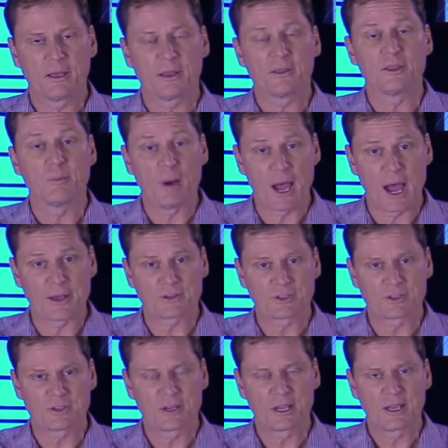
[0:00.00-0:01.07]
the
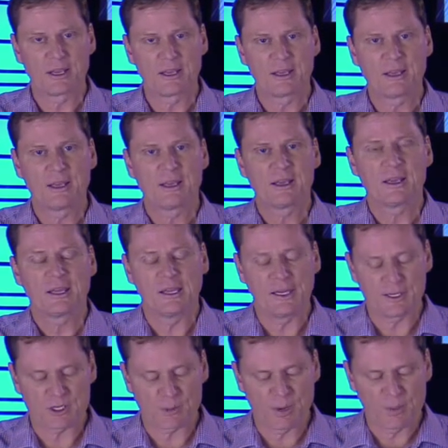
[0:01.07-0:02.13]
past. It
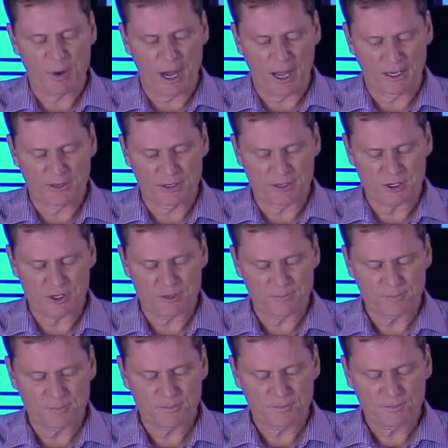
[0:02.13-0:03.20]
needs to be behind us.
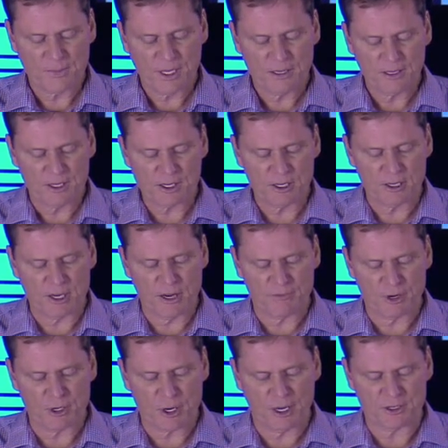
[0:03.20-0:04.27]
Let's look at
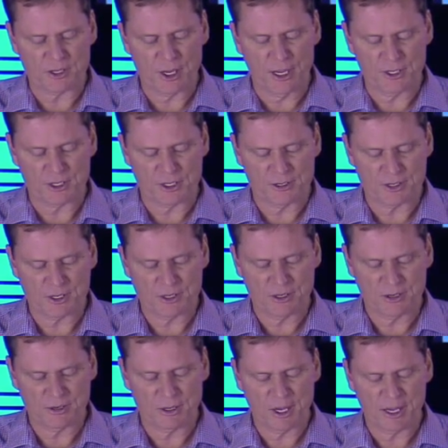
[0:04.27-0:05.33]
different translations,
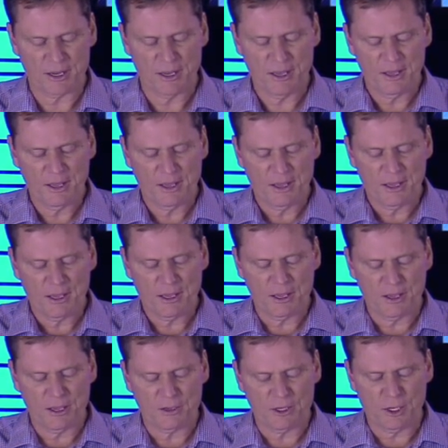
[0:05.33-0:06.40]
okay?
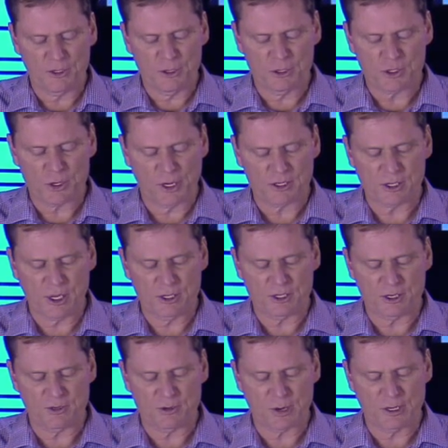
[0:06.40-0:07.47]
Good News
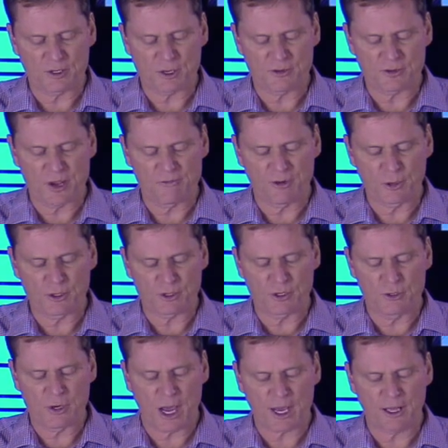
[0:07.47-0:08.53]
Translation translates that verse
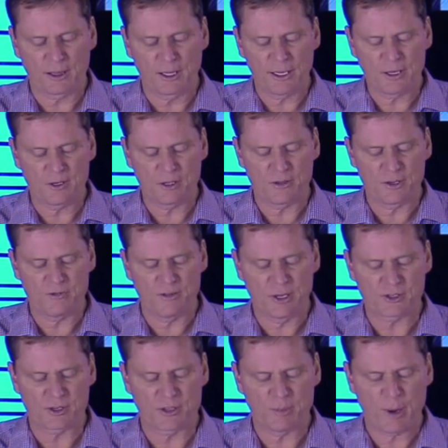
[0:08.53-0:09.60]
Do not cling to the
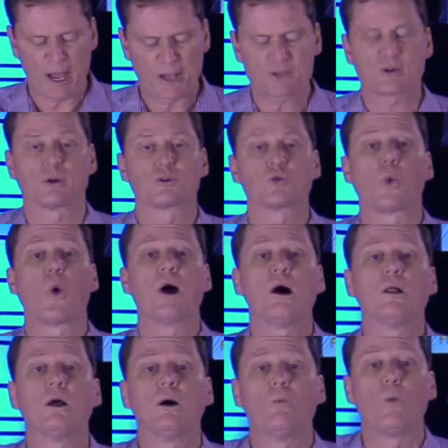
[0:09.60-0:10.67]
events of the past or
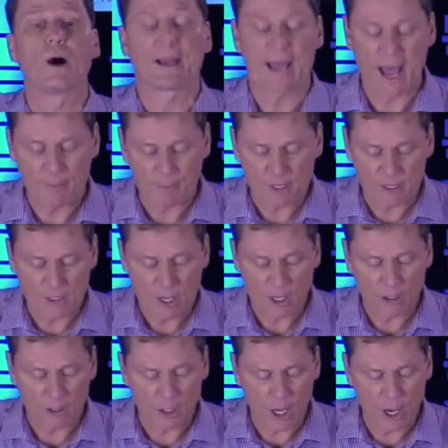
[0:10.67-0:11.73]
dwell on what happened
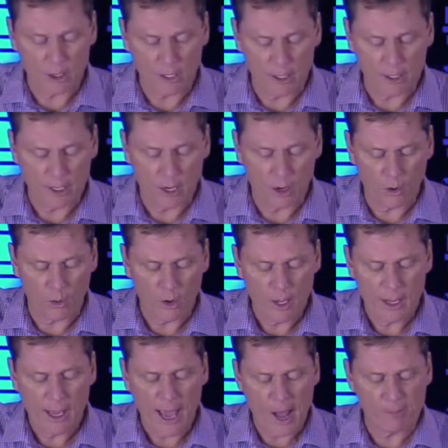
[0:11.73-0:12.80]
long ago.
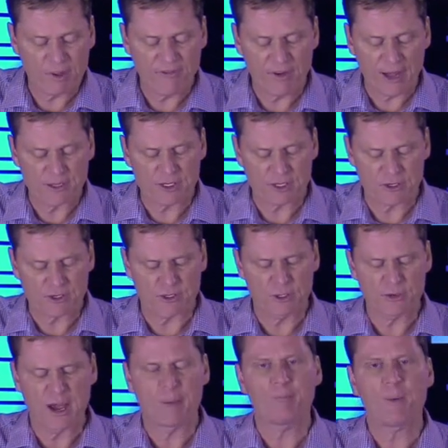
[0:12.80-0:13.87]
Amplified says, Do
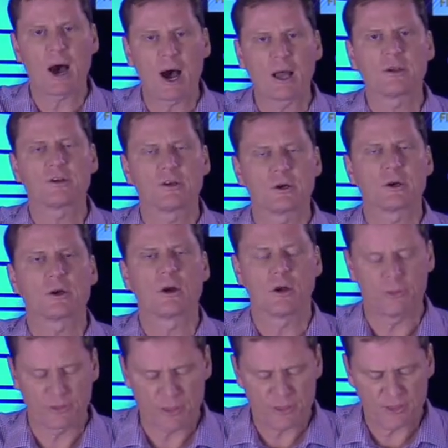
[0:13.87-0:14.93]
not ponder
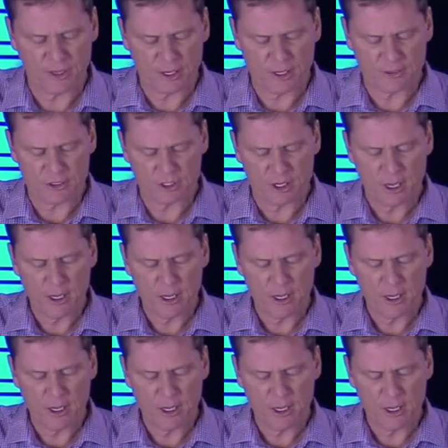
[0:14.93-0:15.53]
on the things